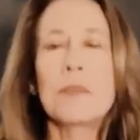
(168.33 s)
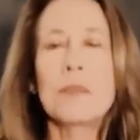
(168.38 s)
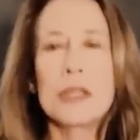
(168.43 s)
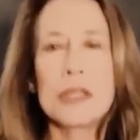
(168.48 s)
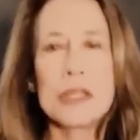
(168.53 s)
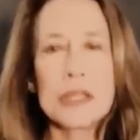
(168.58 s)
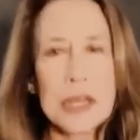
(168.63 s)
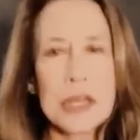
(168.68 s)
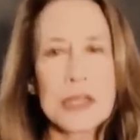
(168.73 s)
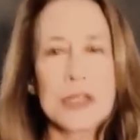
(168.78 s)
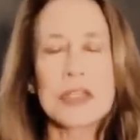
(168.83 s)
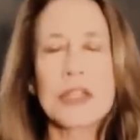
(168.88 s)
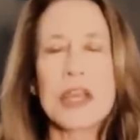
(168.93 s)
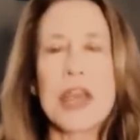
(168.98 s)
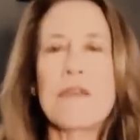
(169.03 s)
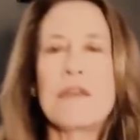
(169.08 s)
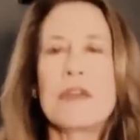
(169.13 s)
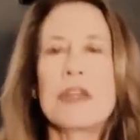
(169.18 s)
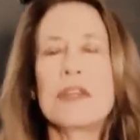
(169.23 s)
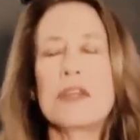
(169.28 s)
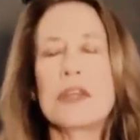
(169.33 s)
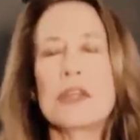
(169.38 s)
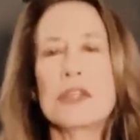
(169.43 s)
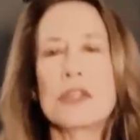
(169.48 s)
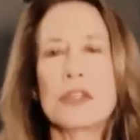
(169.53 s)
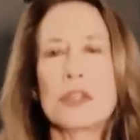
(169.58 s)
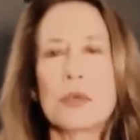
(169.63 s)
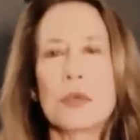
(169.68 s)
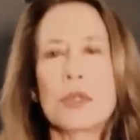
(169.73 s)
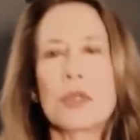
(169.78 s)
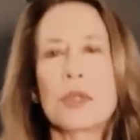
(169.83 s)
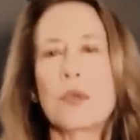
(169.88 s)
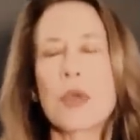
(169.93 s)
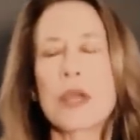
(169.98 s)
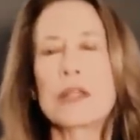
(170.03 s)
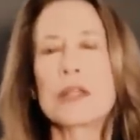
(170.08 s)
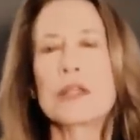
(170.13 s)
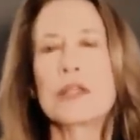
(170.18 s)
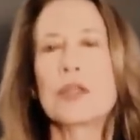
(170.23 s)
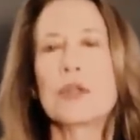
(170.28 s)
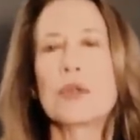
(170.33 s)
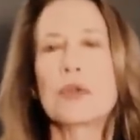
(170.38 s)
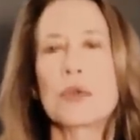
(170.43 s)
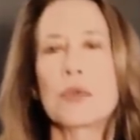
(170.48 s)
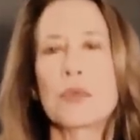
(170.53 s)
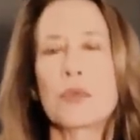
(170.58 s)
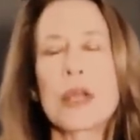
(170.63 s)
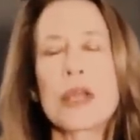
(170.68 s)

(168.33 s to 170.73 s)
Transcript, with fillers: but it doesn't have anything to do with the regulated,